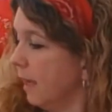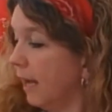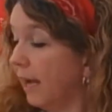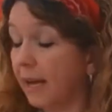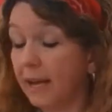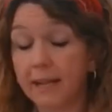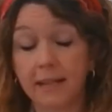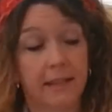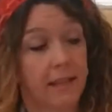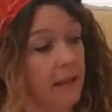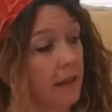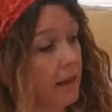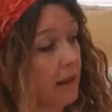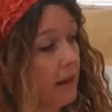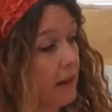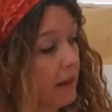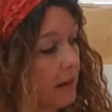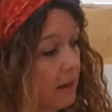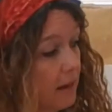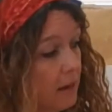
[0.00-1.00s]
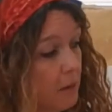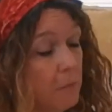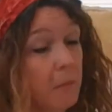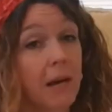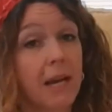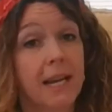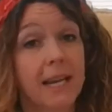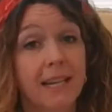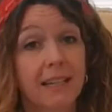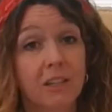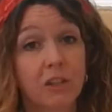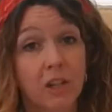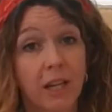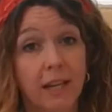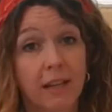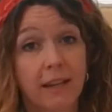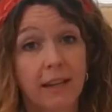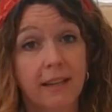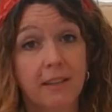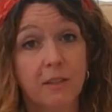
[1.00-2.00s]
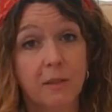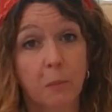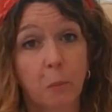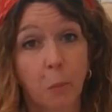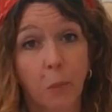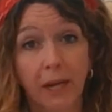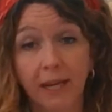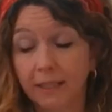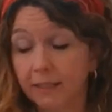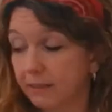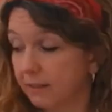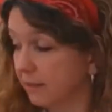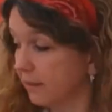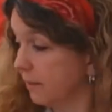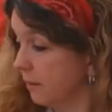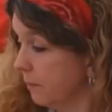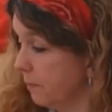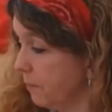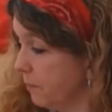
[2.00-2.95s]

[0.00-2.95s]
And then my little chick needs some wings.